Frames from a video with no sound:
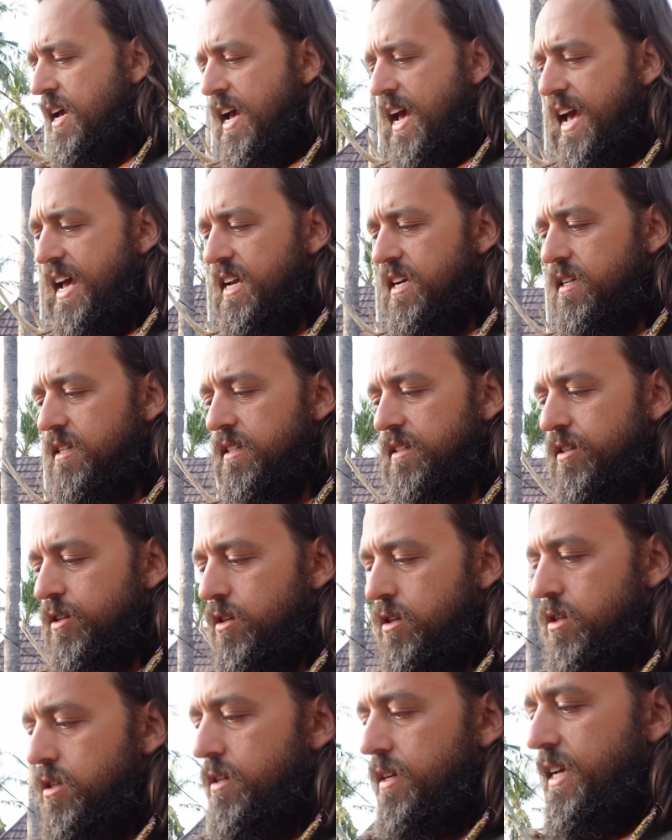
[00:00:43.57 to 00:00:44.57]
And
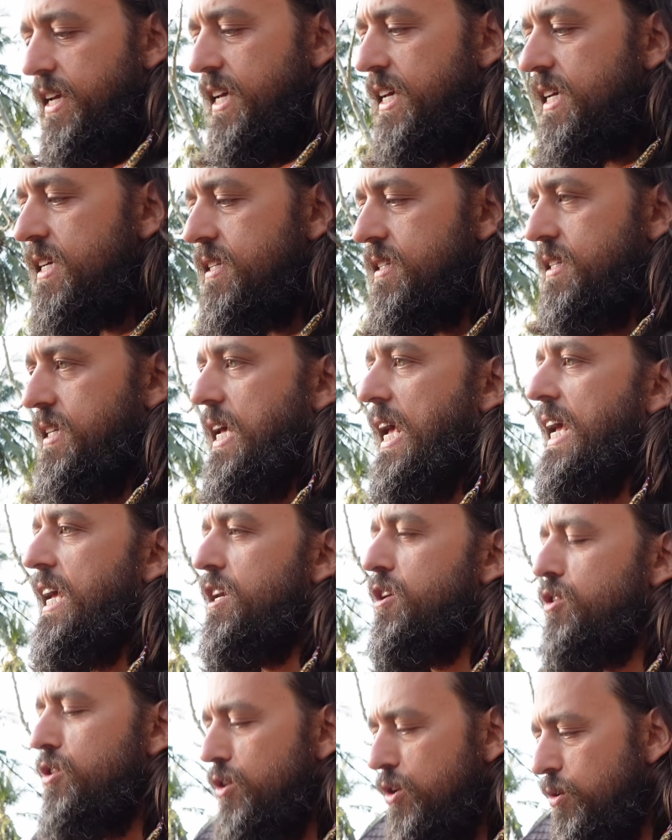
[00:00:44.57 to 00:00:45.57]
there is
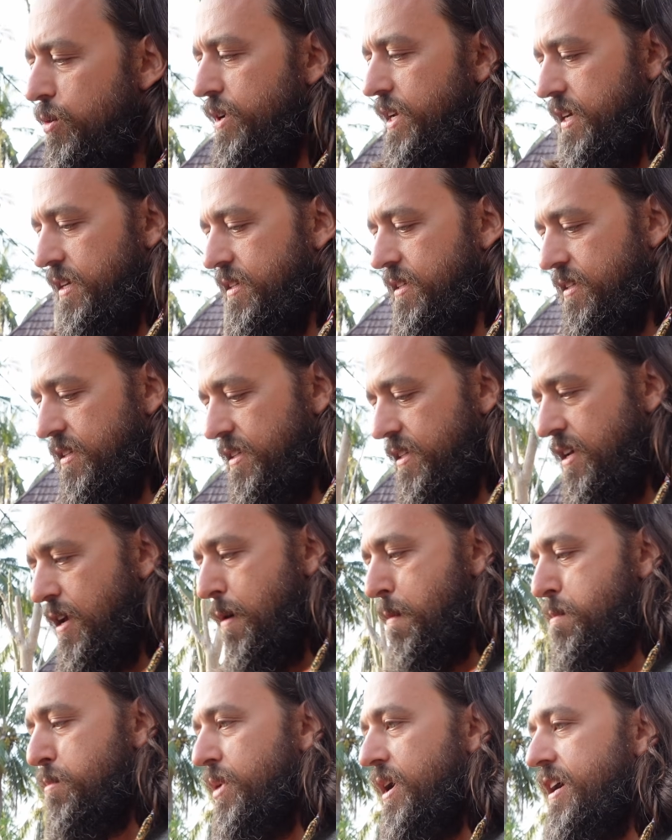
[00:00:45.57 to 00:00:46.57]
a newness,
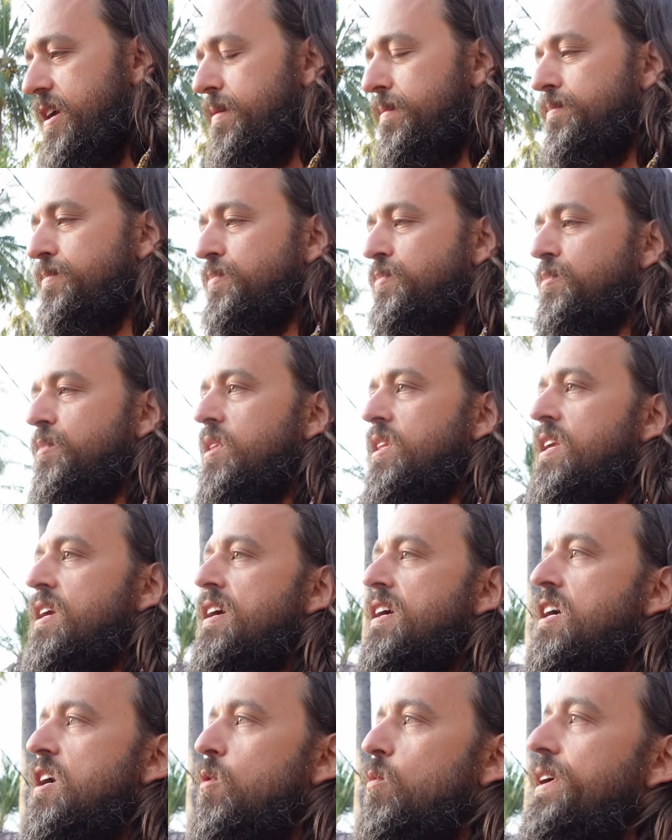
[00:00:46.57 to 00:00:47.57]
but
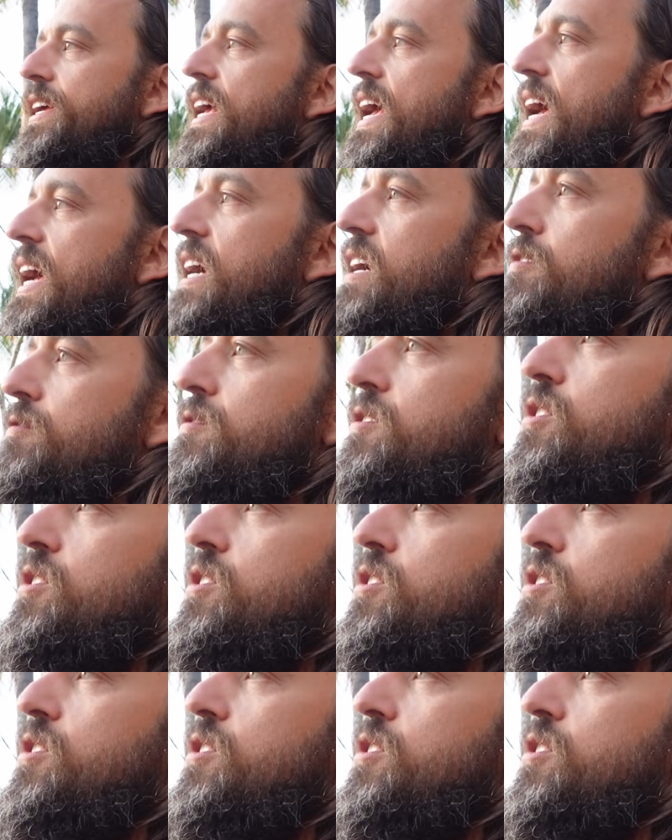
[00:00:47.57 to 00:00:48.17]
we have